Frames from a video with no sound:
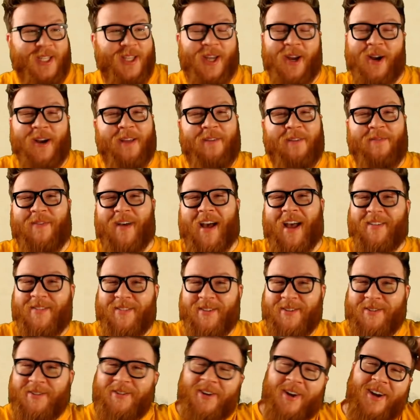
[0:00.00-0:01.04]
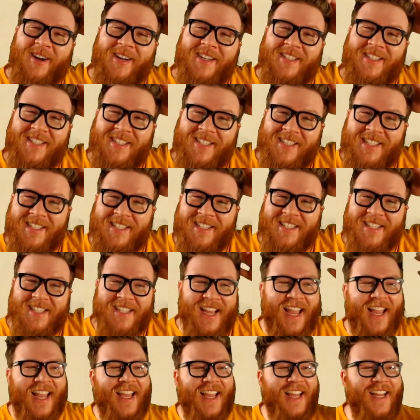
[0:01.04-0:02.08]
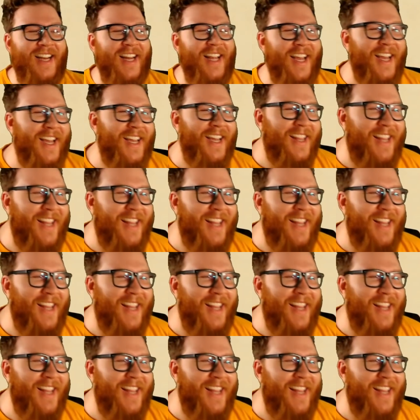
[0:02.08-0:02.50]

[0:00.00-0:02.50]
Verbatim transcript: 35 new cards is insane.